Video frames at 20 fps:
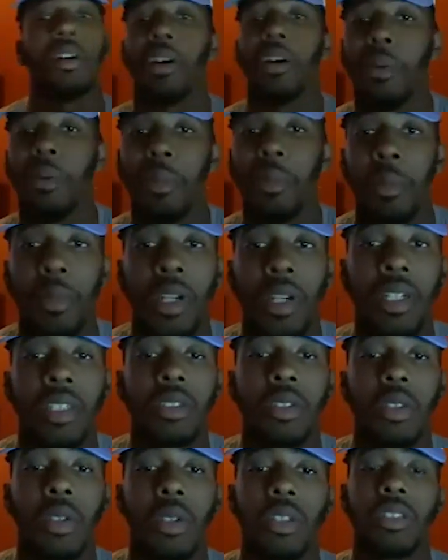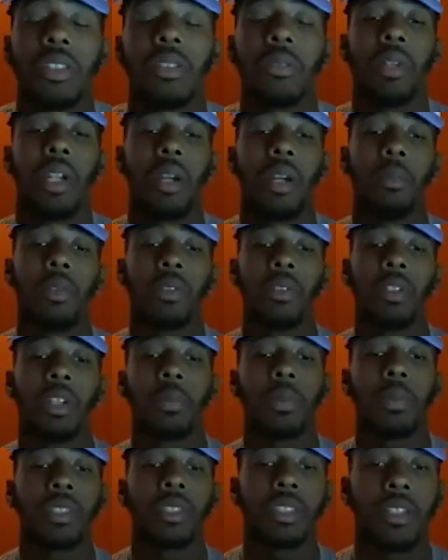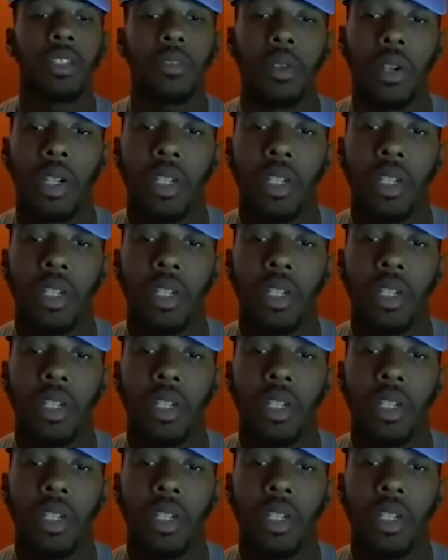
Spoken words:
I'm America's Georgia, but I moved to 7th